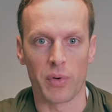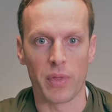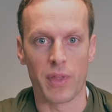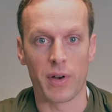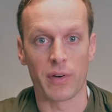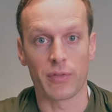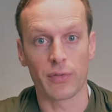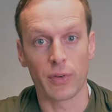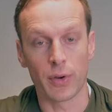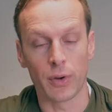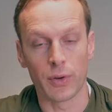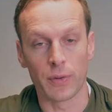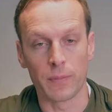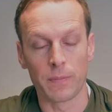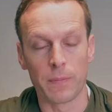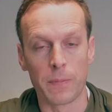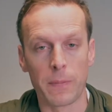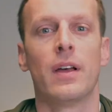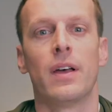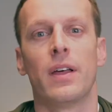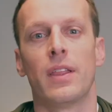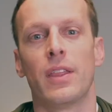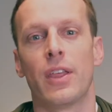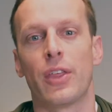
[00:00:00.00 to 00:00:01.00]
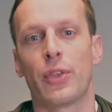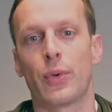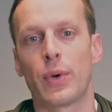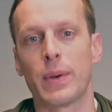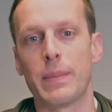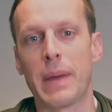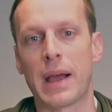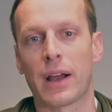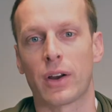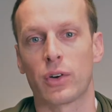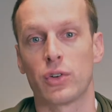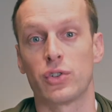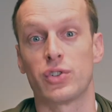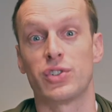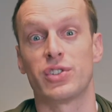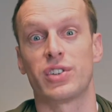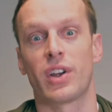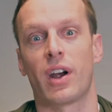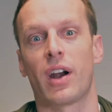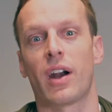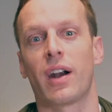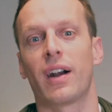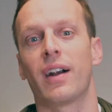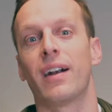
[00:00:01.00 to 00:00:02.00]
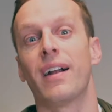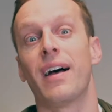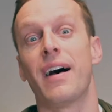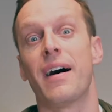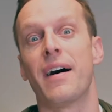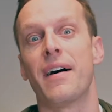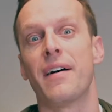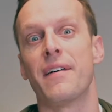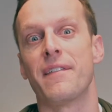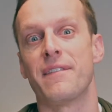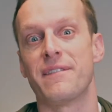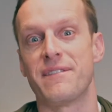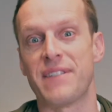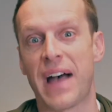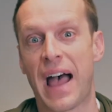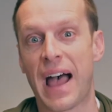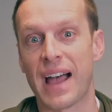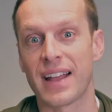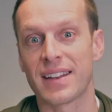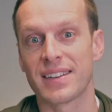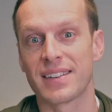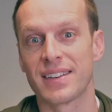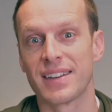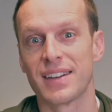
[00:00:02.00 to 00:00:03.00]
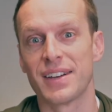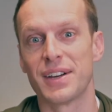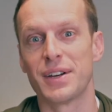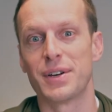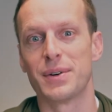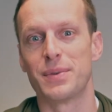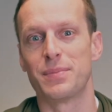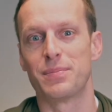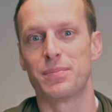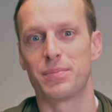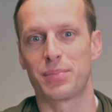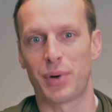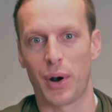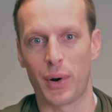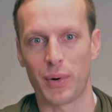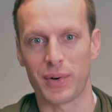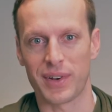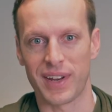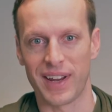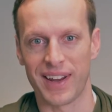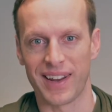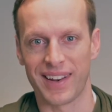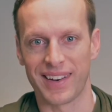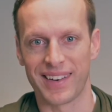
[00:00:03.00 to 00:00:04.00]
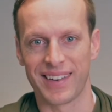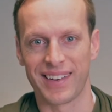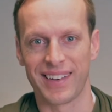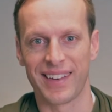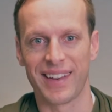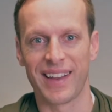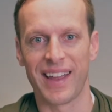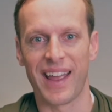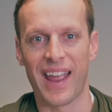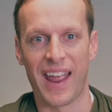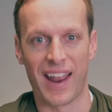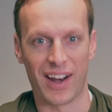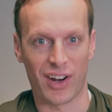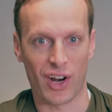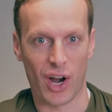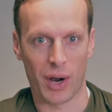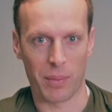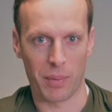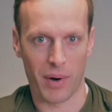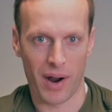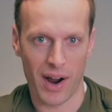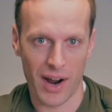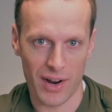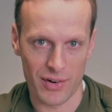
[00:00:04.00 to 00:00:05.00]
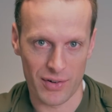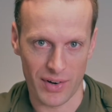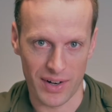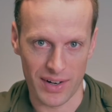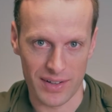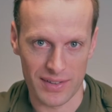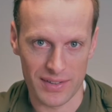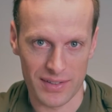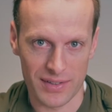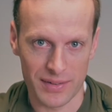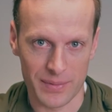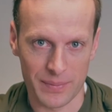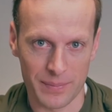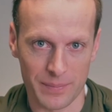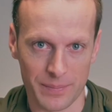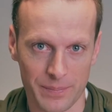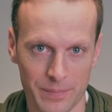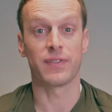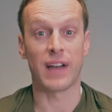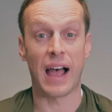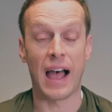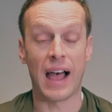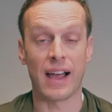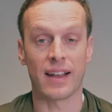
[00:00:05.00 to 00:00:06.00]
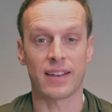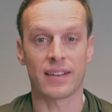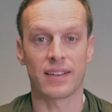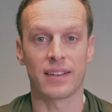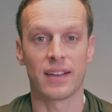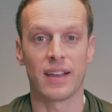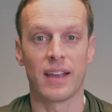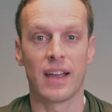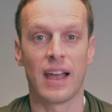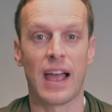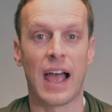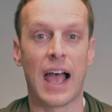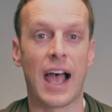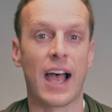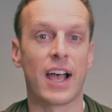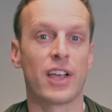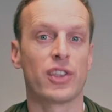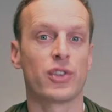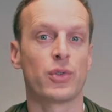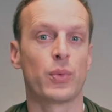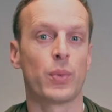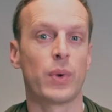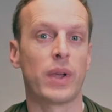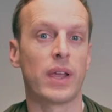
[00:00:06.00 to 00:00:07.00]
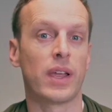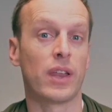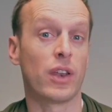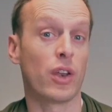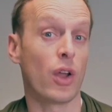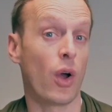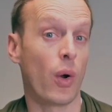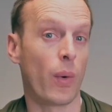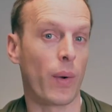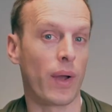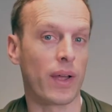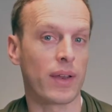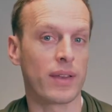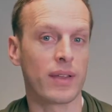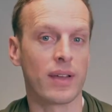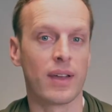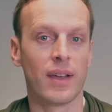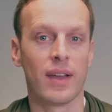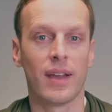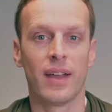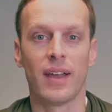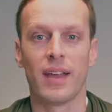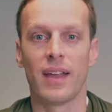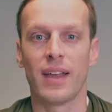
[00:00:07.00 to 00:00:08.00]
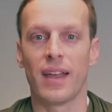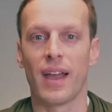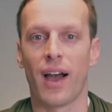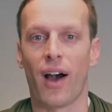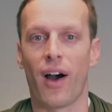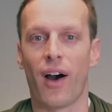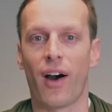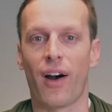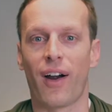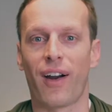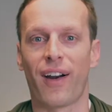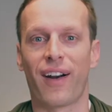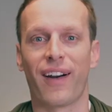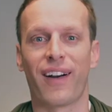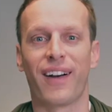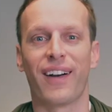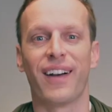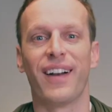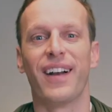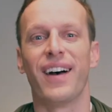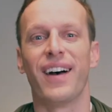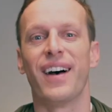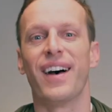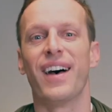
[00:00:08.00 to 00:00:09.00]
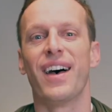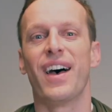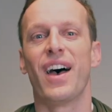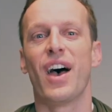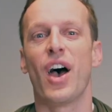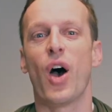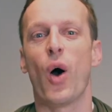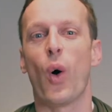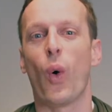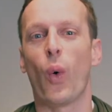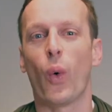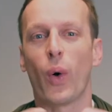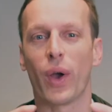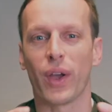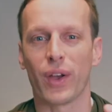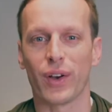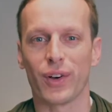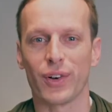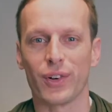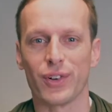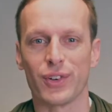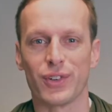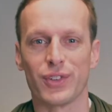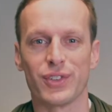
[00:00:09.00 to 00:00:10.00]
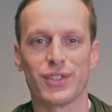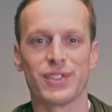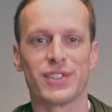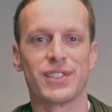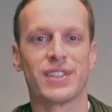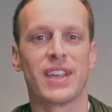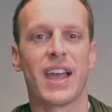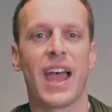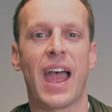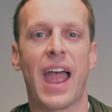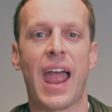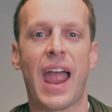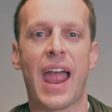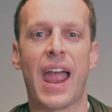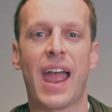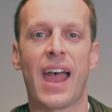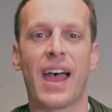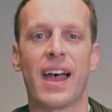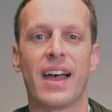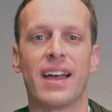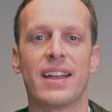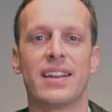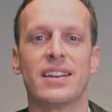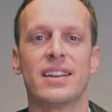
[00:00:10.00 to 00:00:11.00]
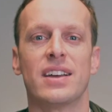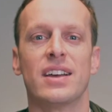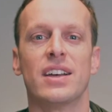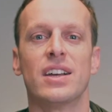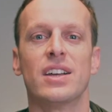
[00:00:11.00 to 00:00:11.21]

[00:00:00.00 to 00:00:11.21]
from their food. The three macronutrients are fat, protein, and carbohydrates. Fat, as we know it, are oils and